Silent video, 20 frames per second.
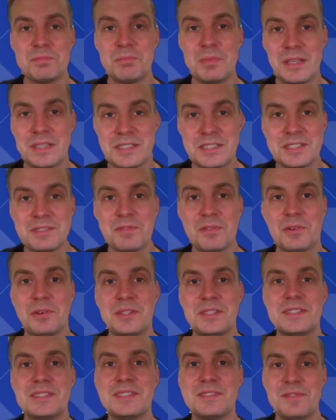bench for
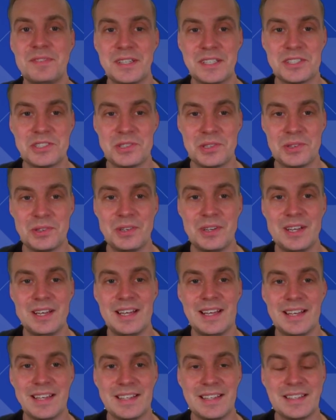his fixture
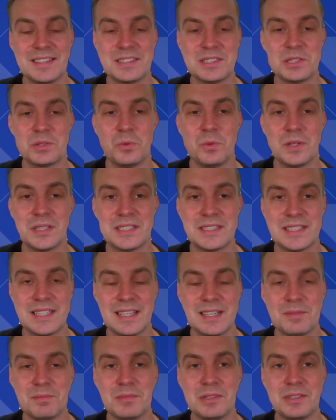against West
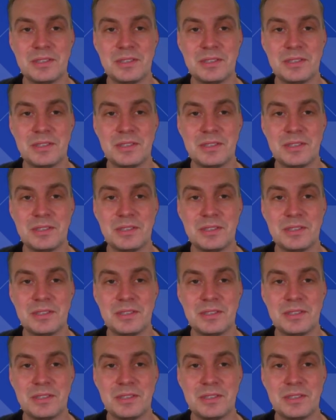Ham